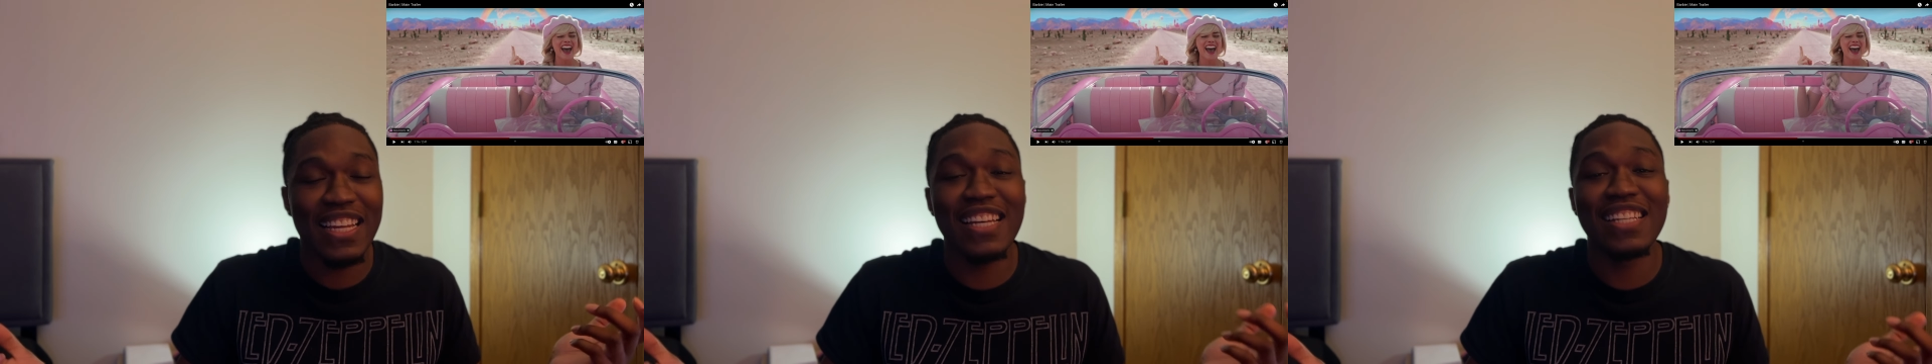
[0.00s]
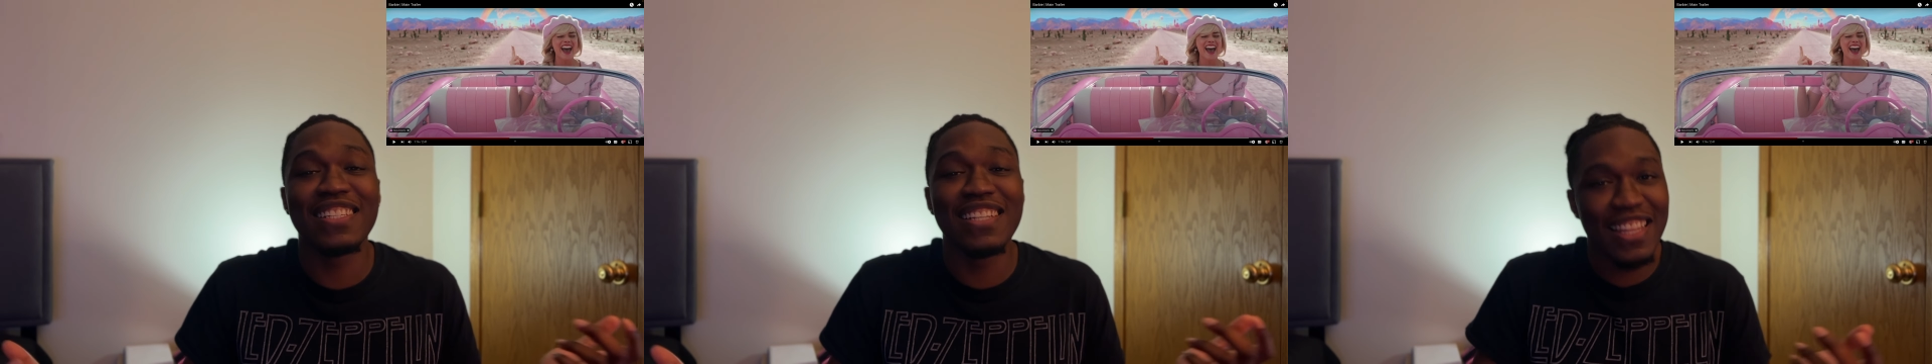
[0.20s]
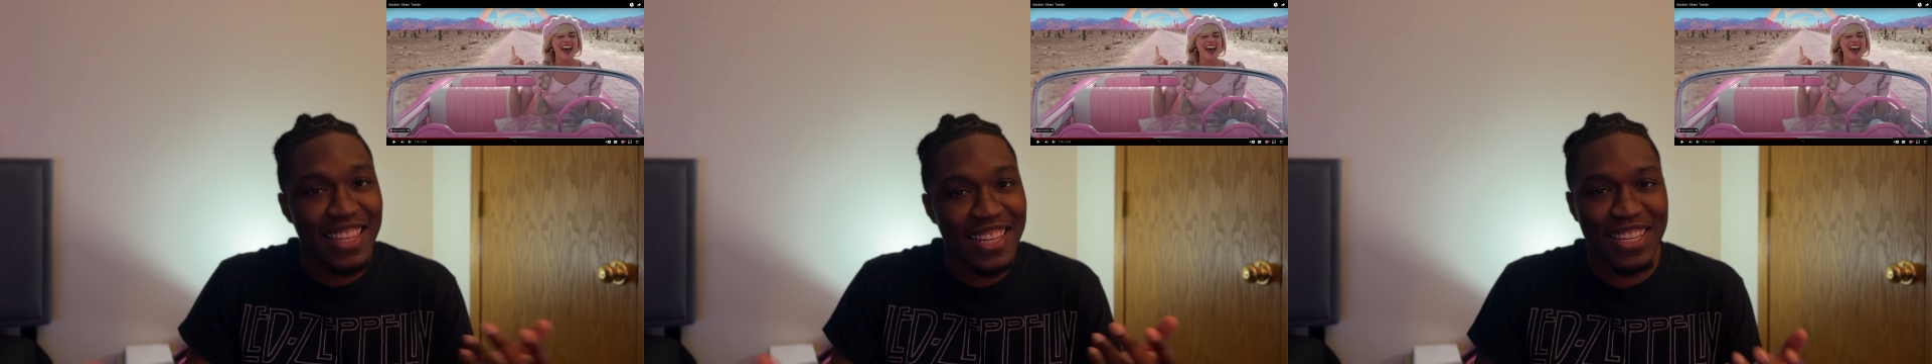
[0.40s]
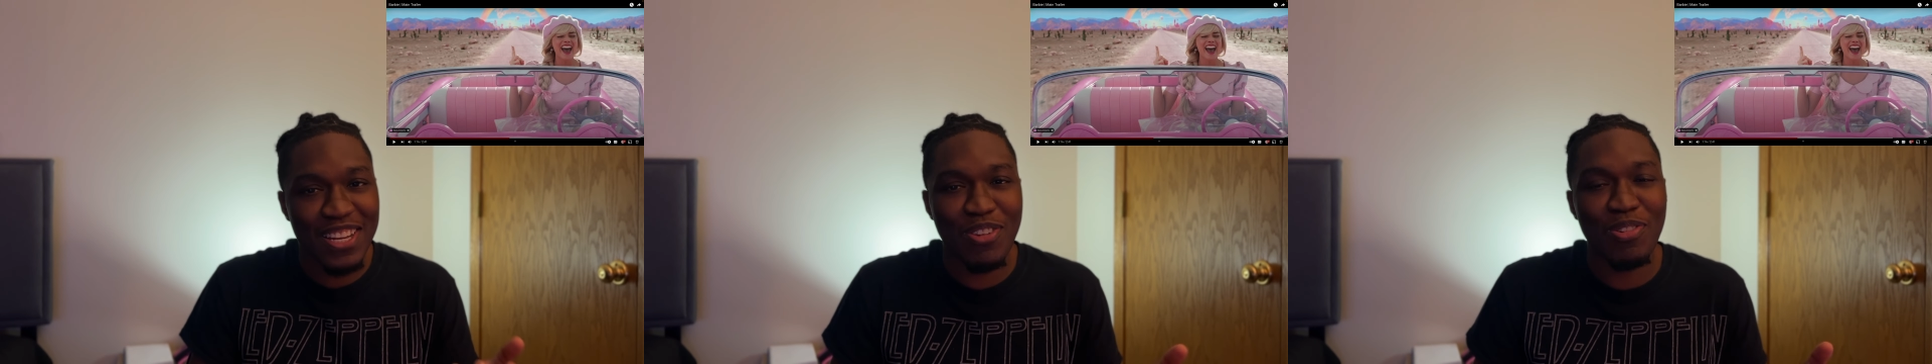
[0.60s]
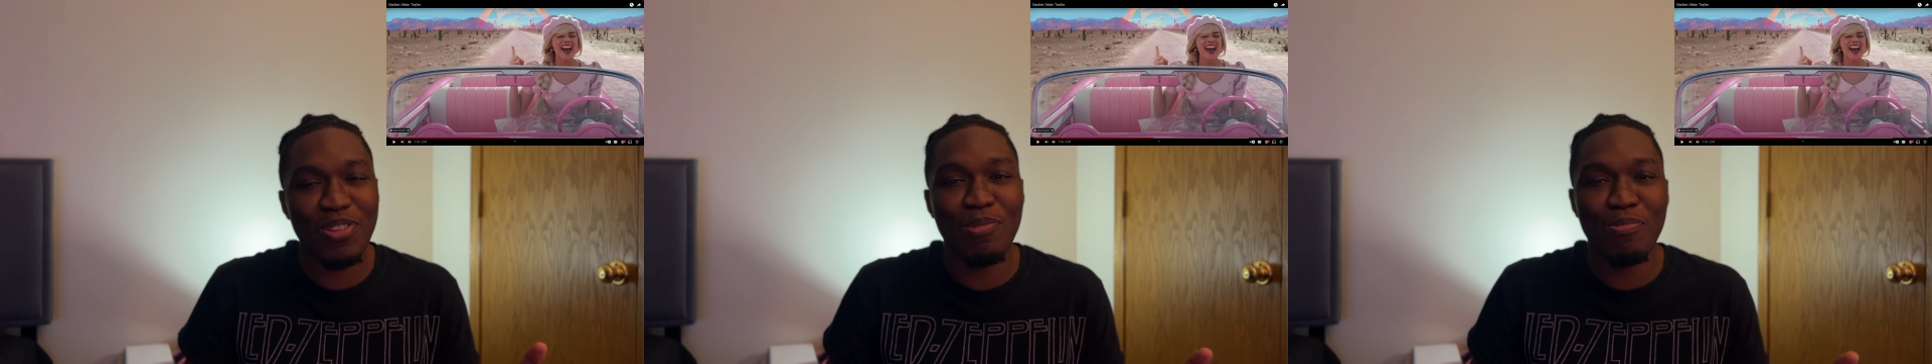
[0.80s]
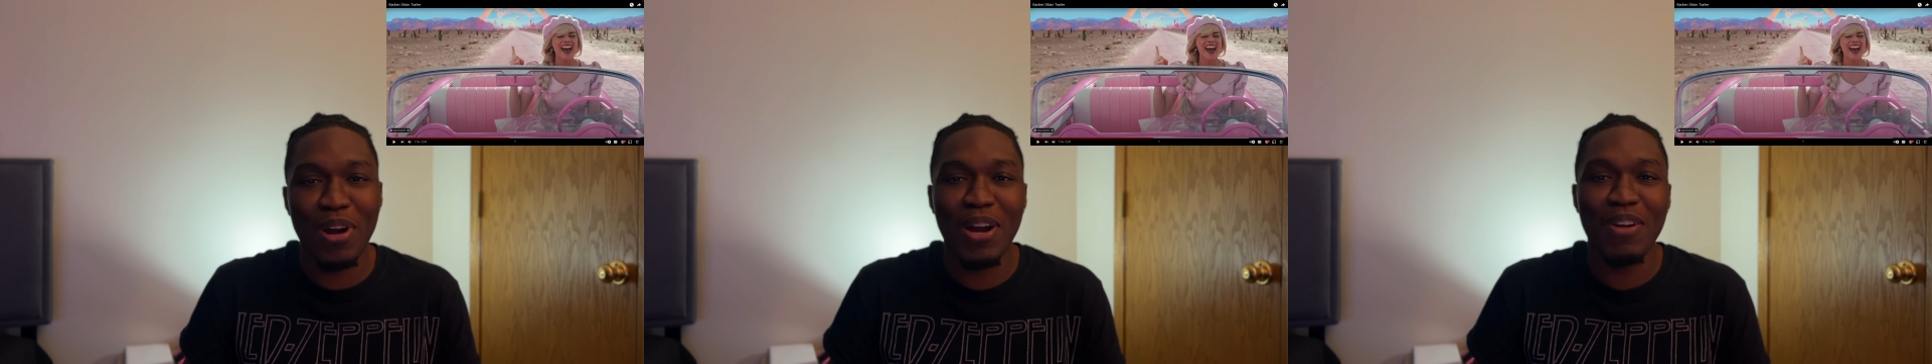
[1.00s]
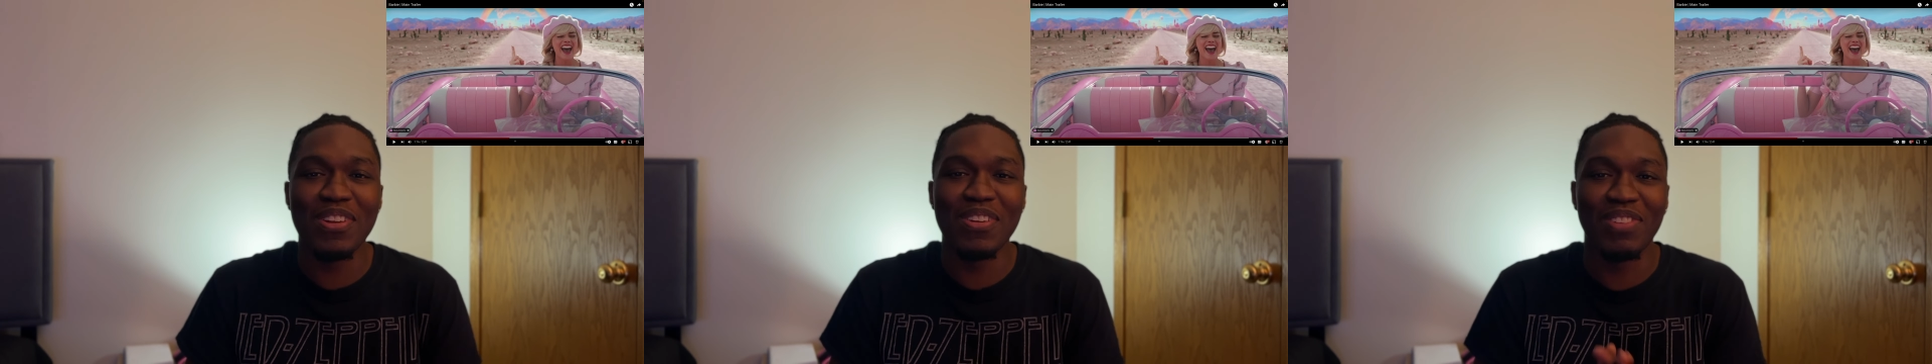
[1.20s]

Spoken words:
has nothing to do with the Barbie,